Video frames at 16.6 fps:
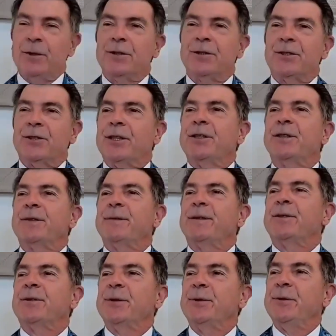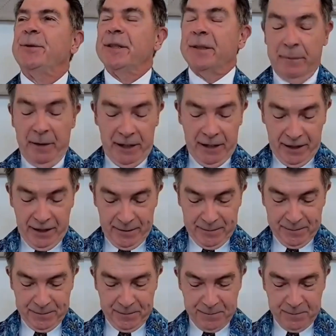search for truth and meaning.
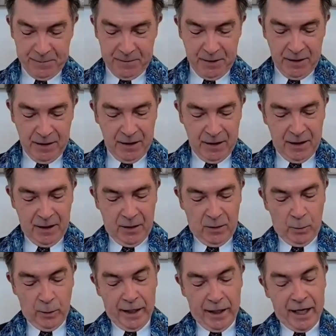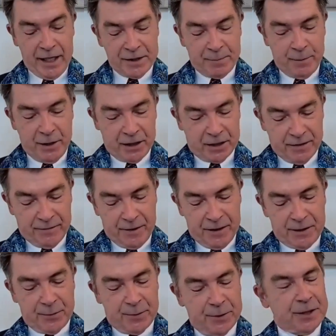One aspect of
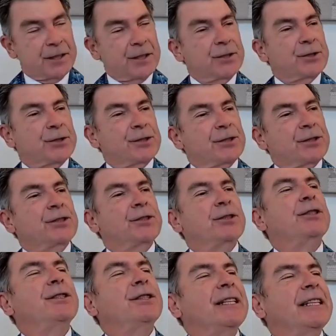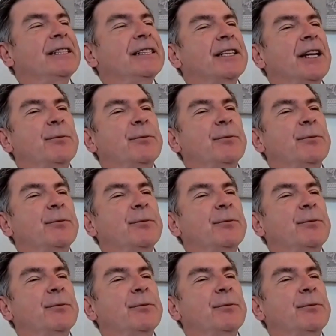this position is a